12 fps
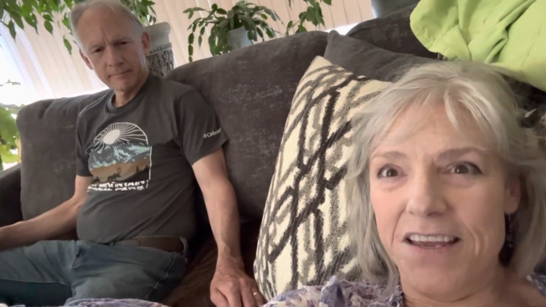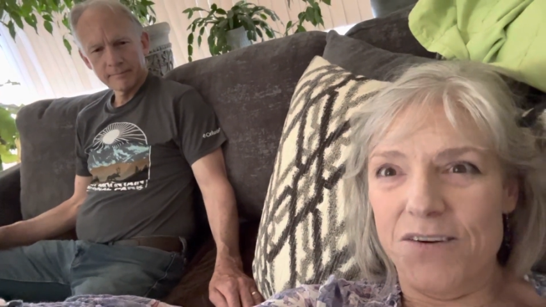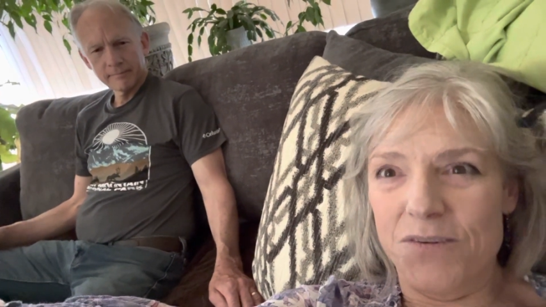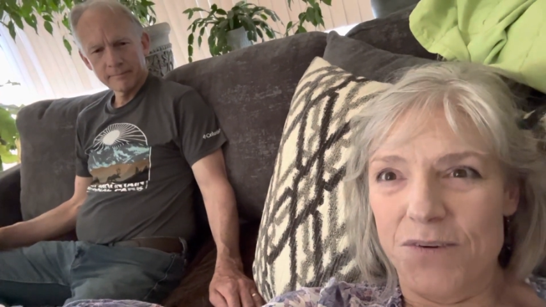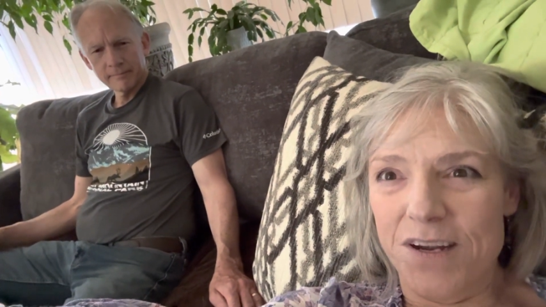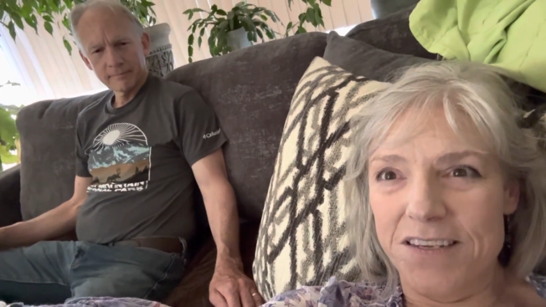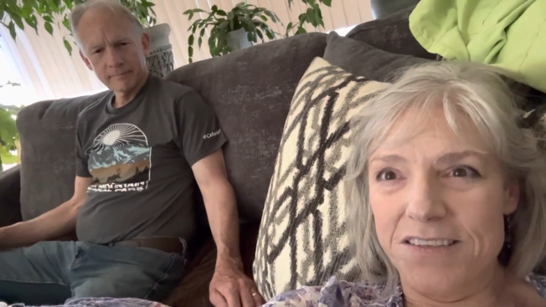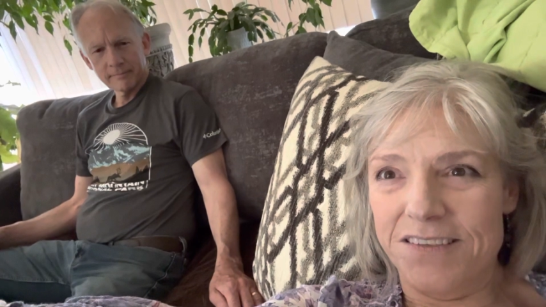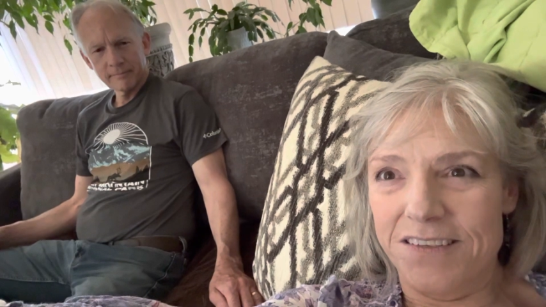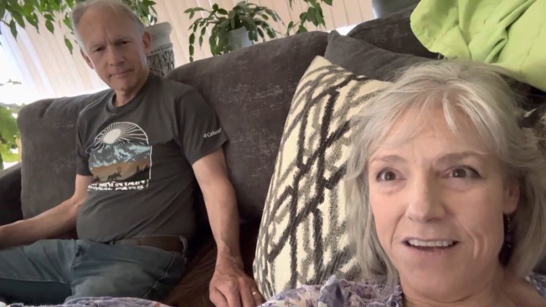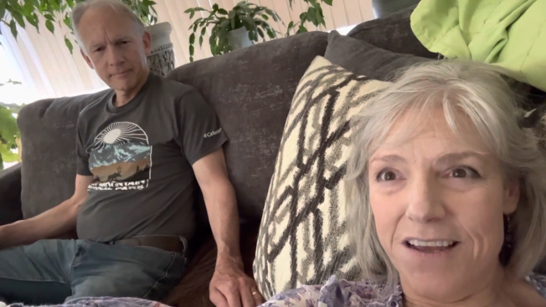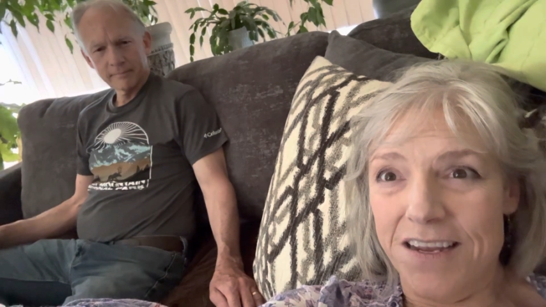Speaker 1: like rest
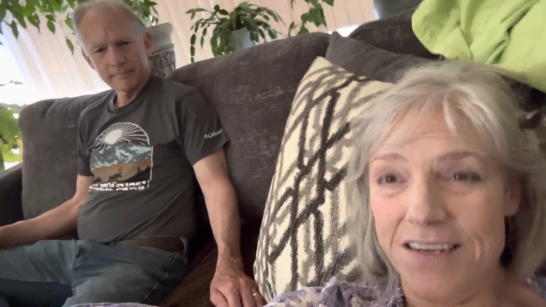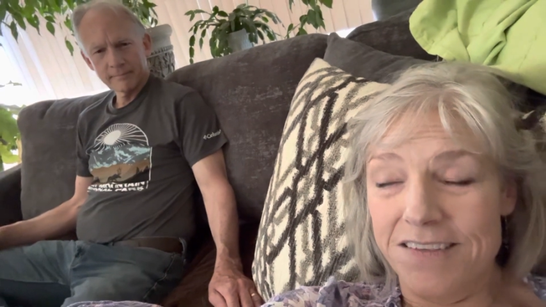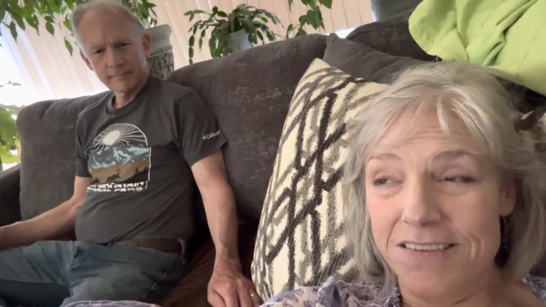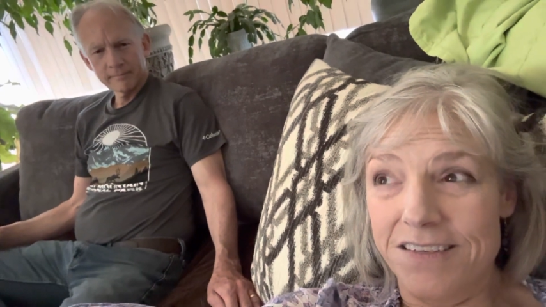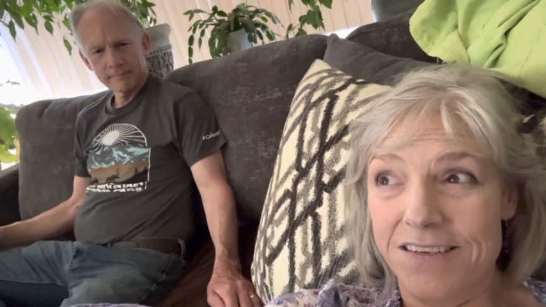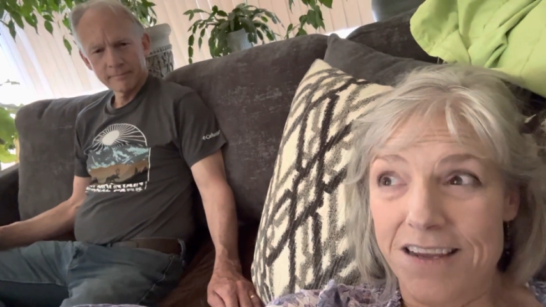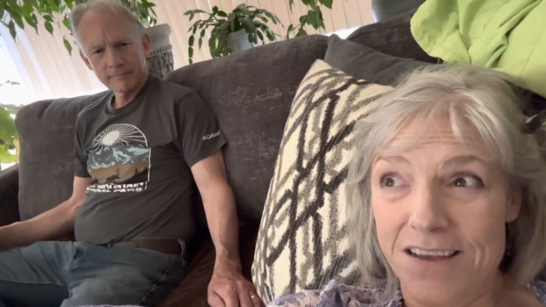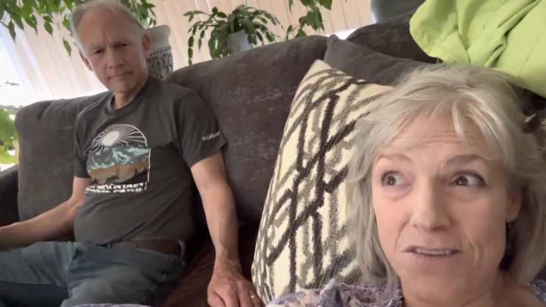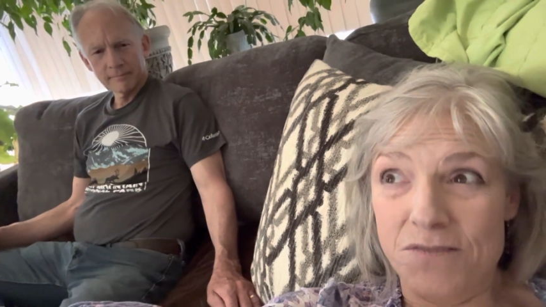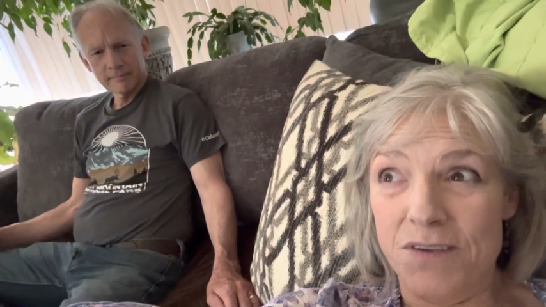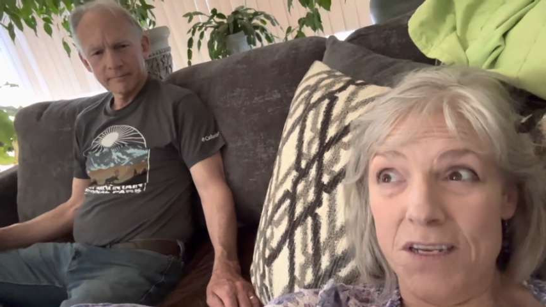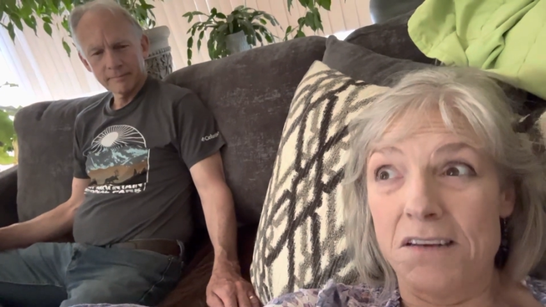and ice and
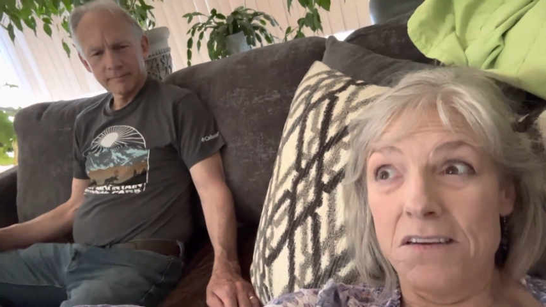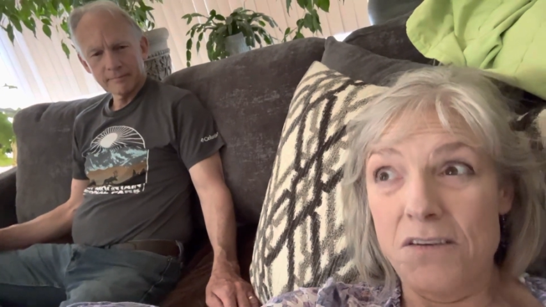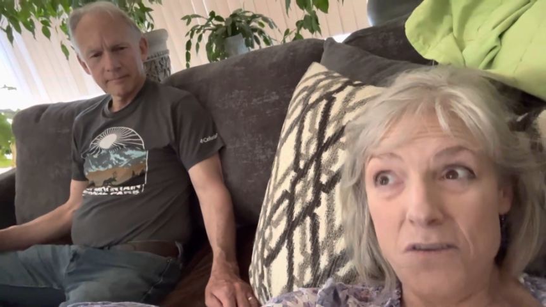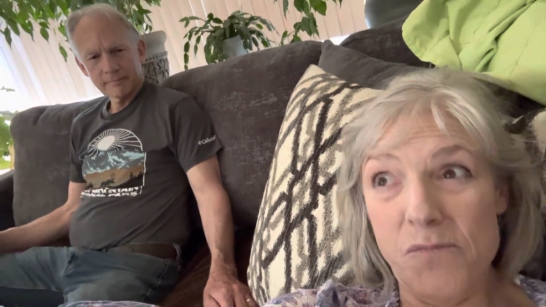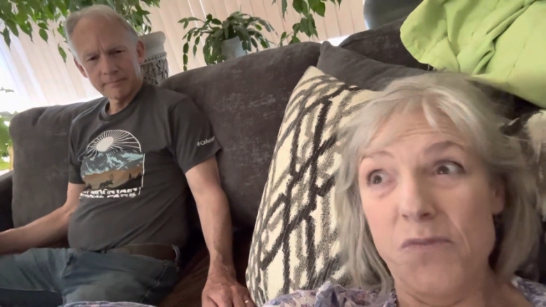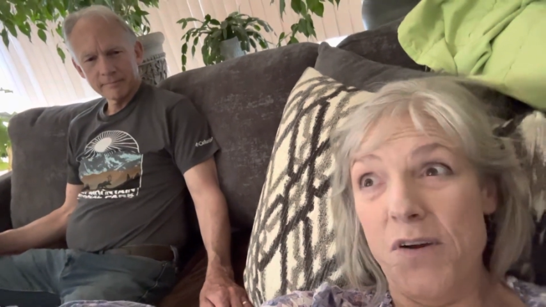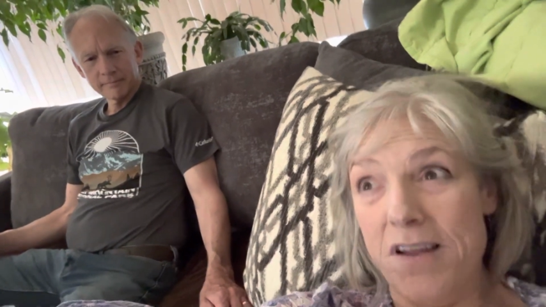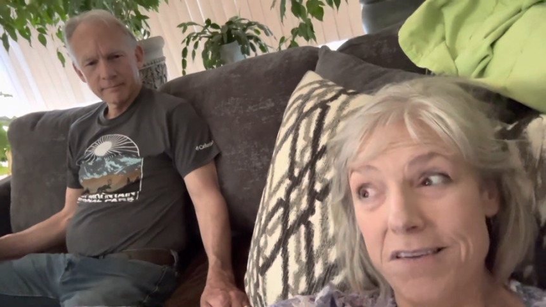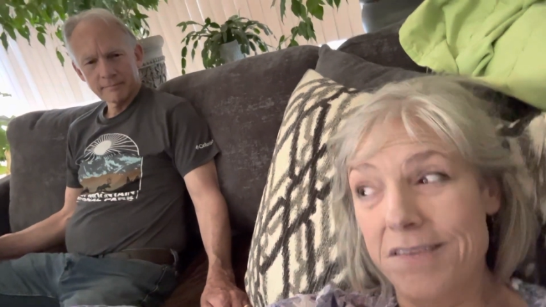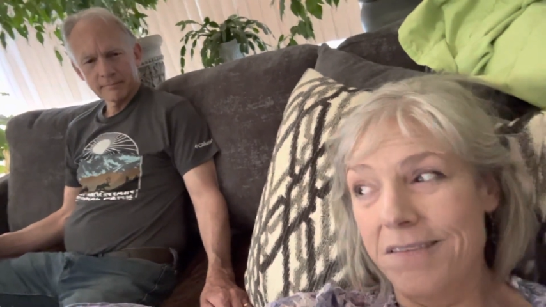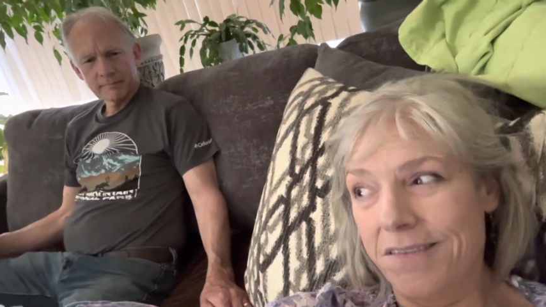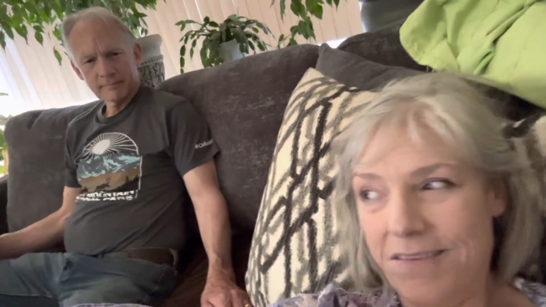elevate and
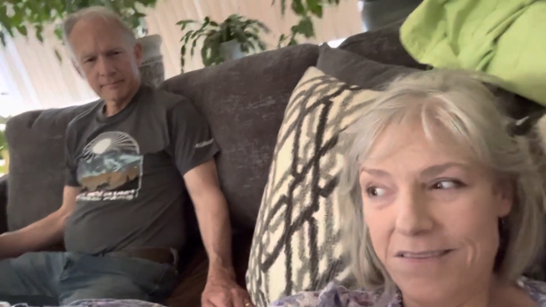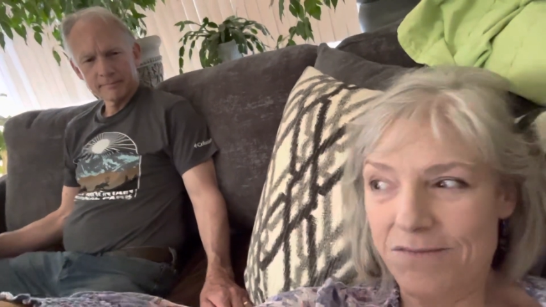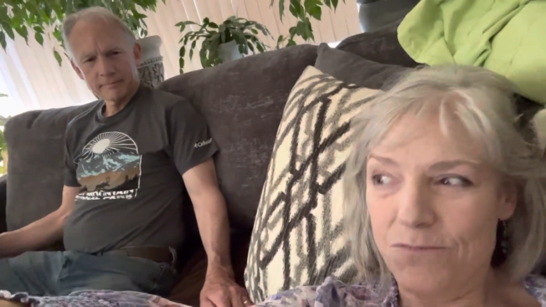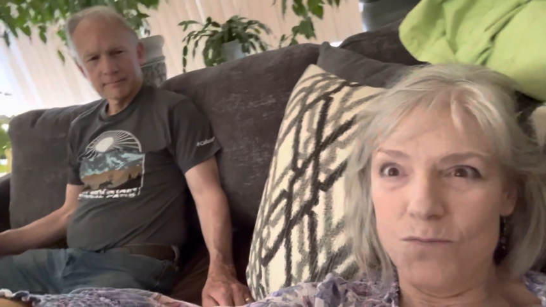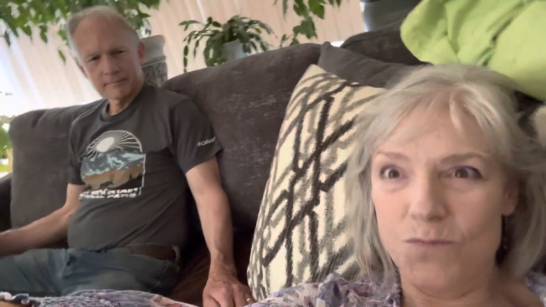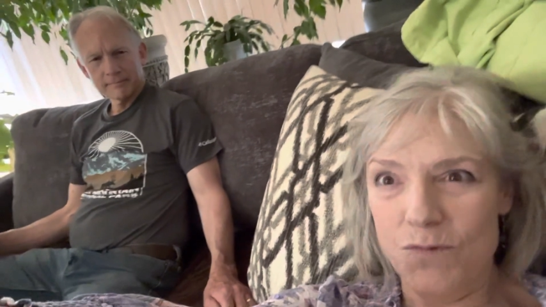compress and